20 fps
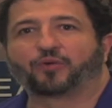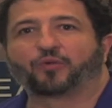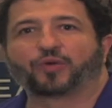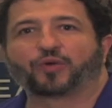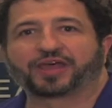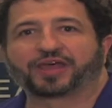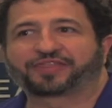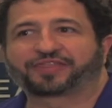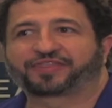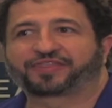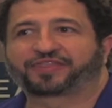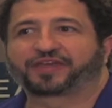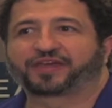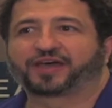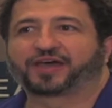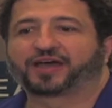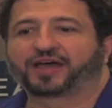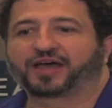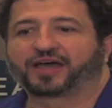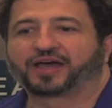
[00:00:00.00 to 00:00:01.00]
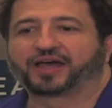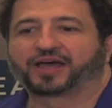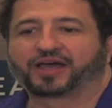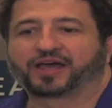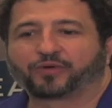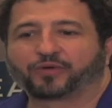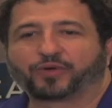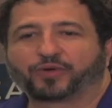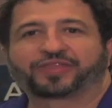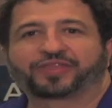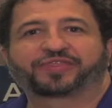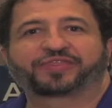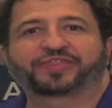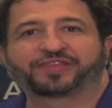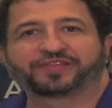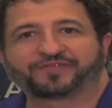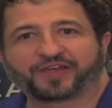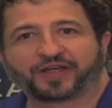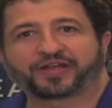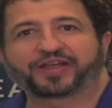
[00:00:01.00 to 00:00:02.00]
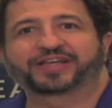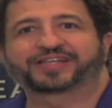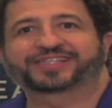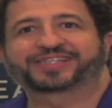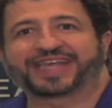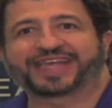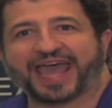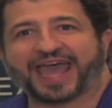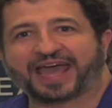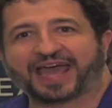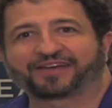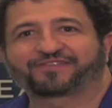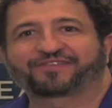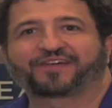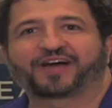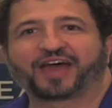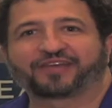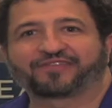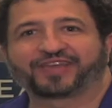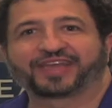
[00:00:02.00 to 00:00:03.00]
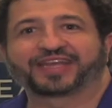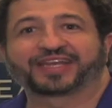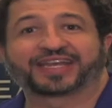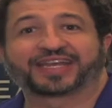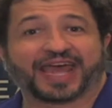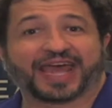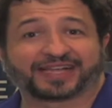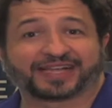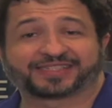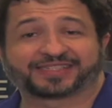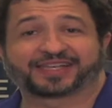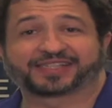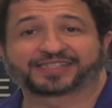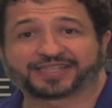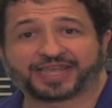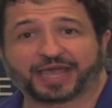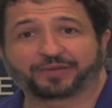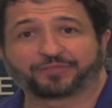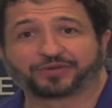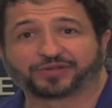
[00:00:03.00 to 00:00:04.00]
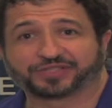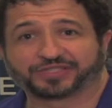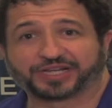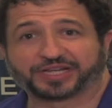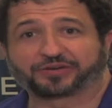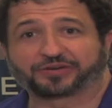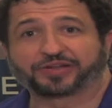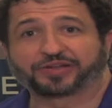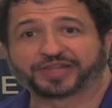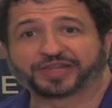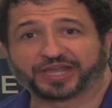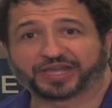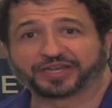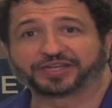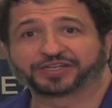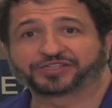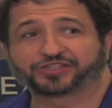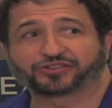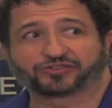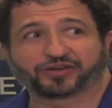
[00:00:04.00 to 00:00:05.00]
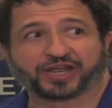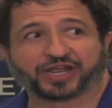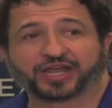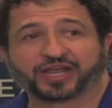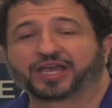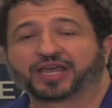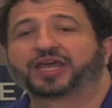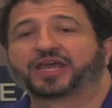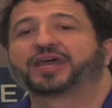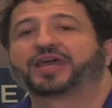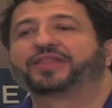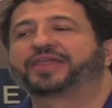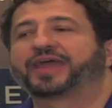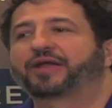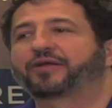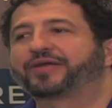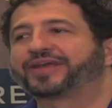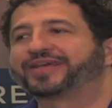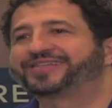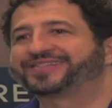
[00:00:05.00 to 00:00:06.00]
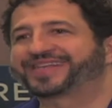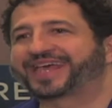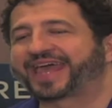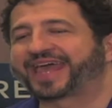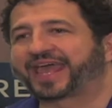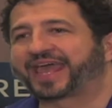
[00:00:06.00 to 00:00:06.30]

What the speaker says: with the various Cat 5e and Cat 6 cables that are in the industry, there is